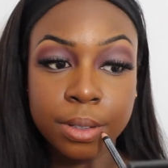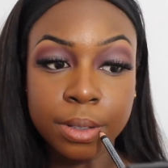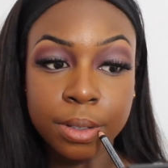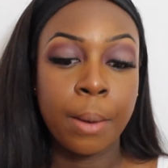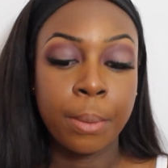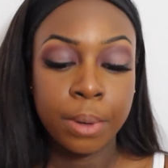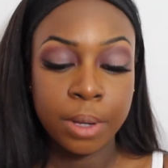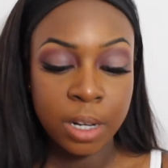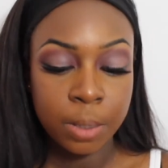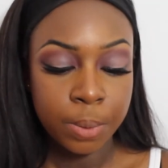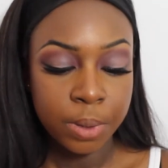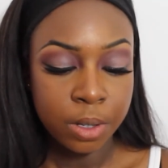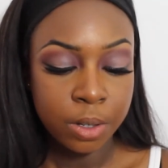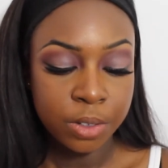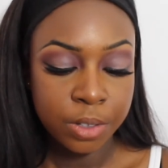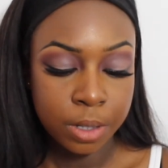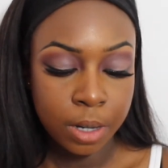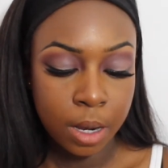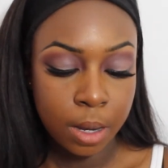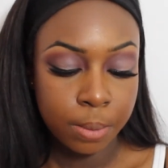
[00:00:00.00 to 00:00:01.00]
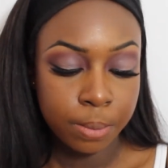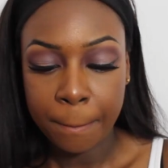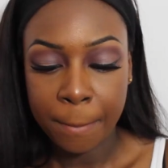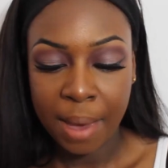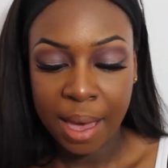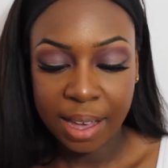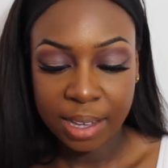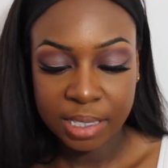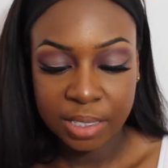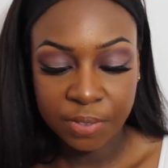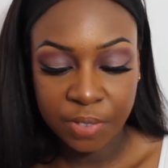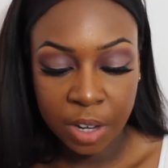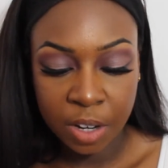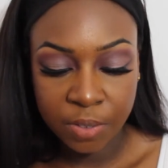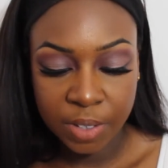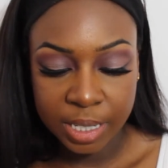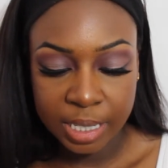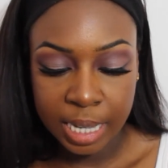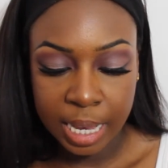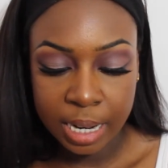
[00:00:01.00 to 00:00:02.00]
I'm gonna be using a MAC
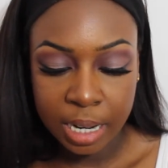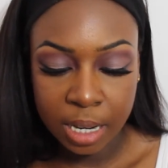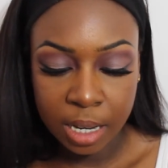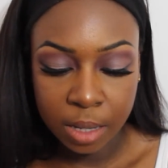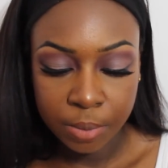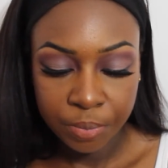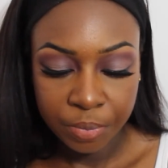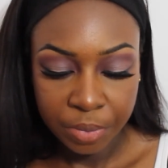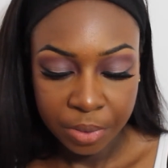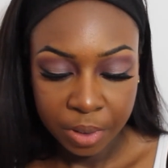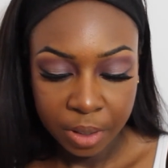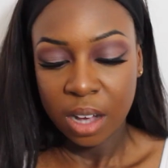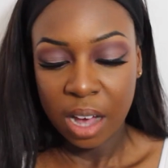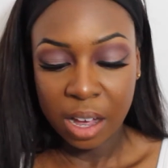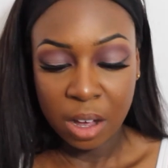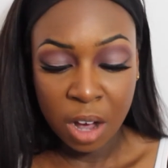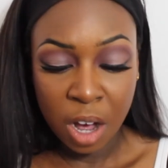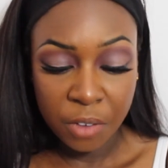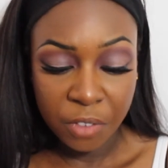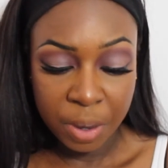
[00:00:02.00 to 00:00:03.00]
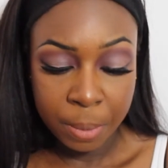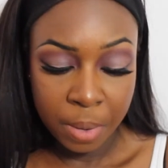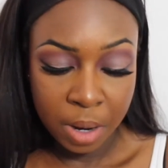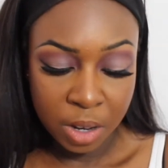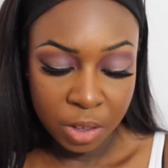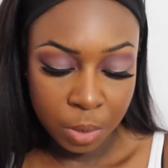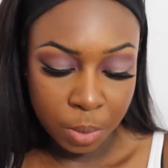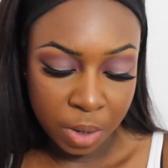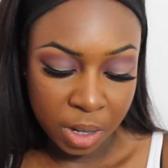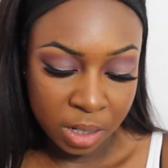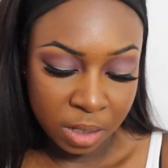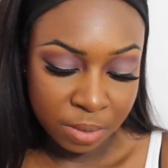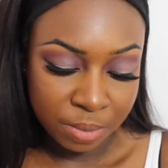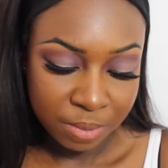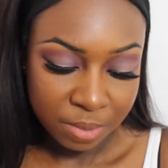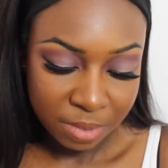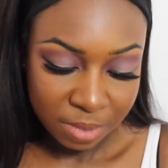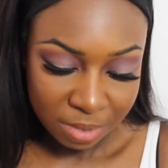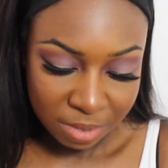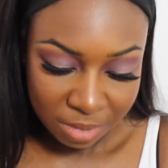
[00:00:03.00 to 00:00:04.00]
Velvet Teddy. I can't find my other one.
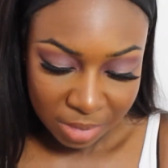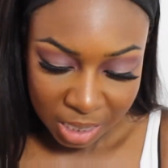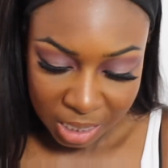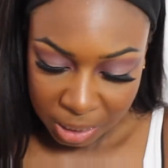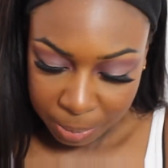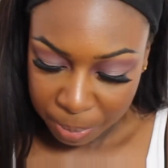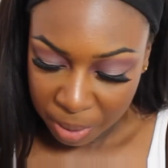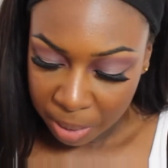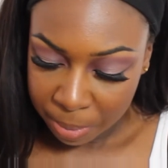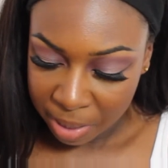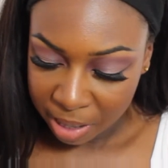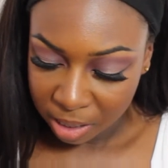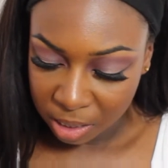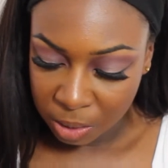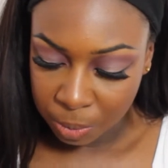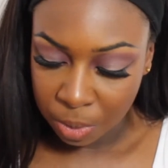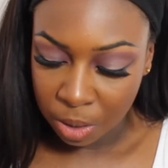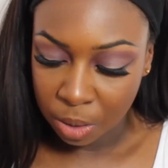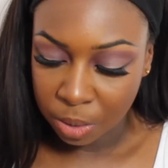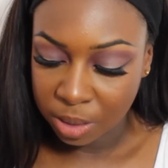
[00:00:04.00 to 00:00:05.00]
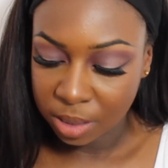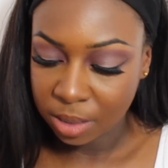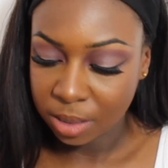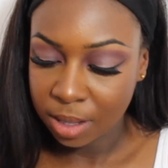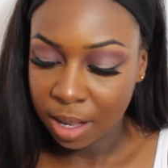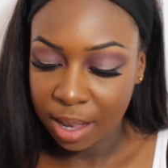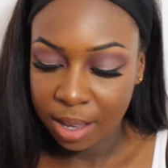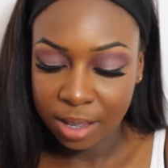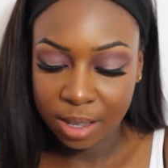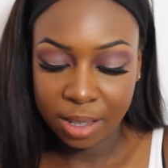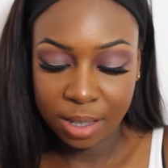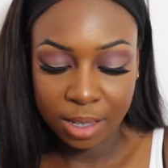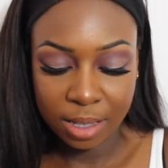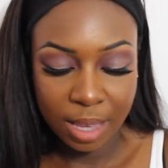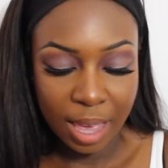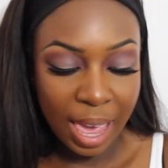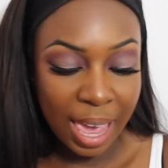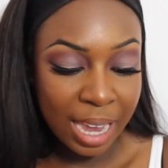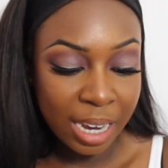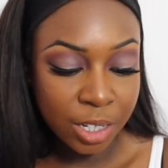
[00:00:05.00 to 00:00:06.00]
It's by MAC as well. It's like
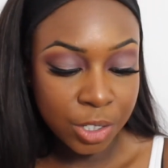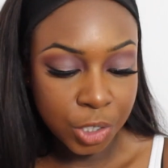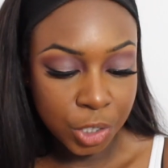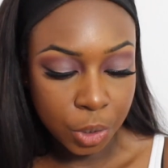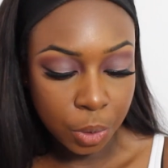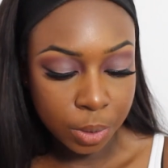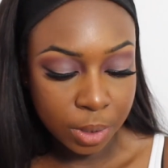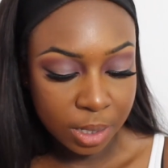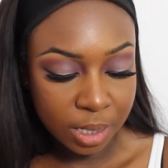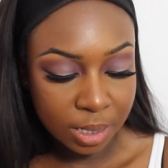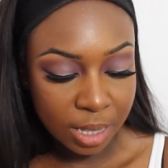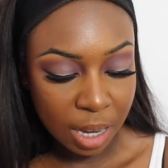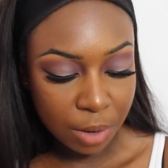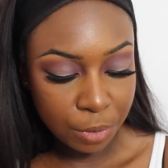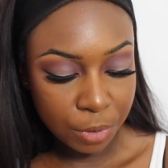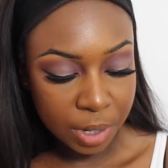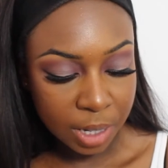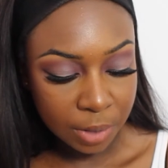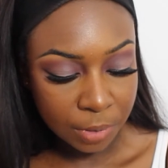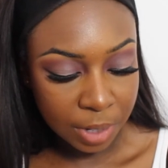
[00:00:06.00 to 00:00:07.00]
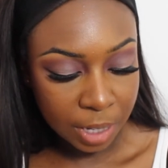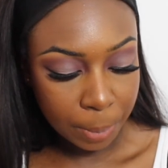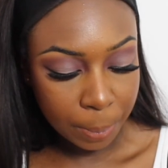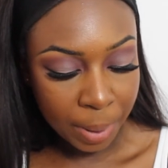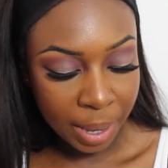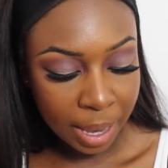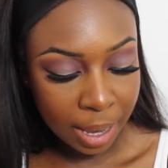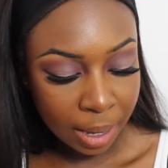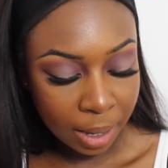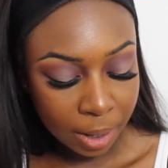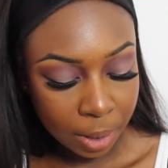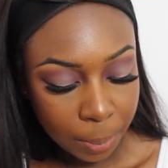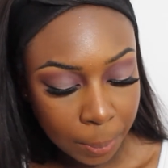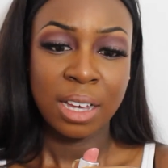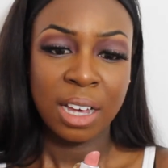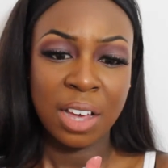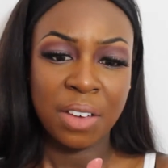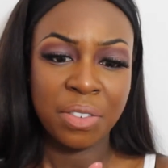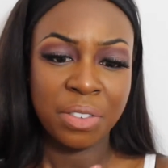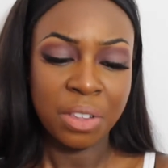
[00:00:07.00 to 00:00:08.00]
angel and it's like really, really pink.
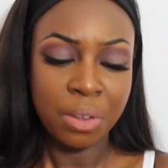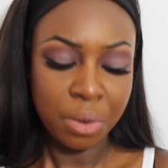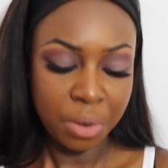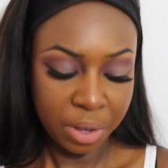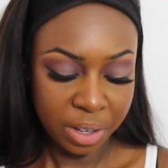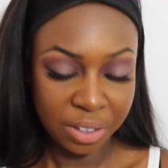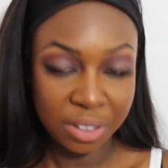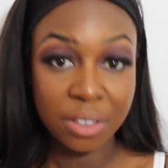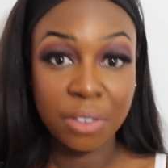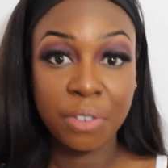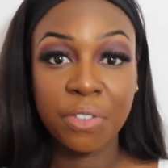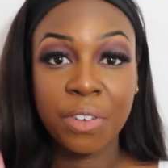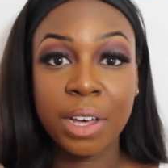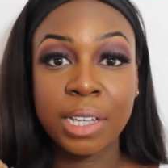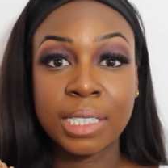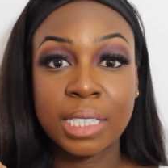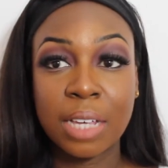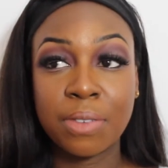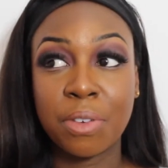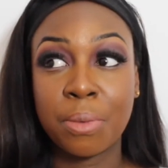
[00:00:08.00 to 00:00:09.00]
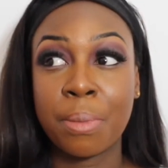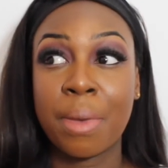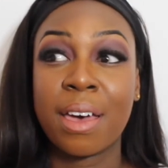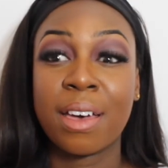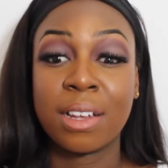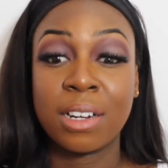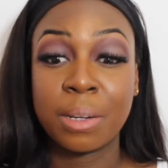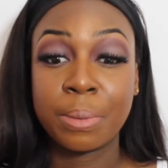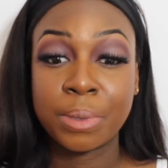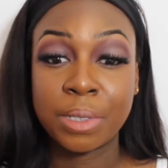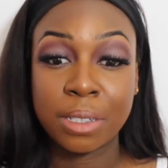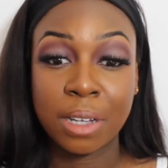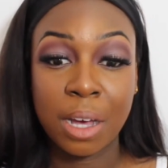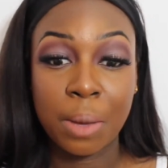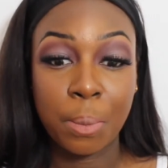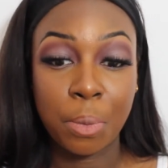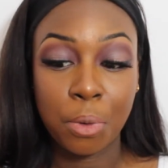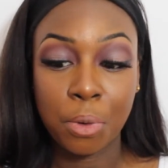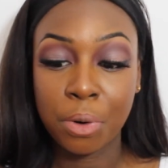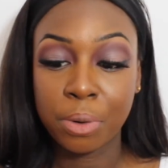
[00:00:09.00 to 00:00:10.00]
It's the first ever MAC lipstick I
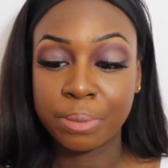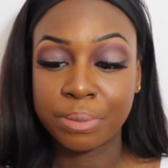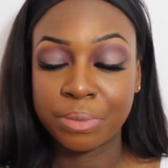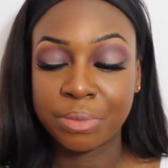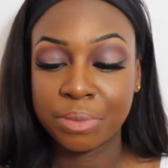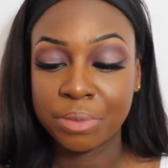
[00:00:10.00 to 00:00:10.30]
bought.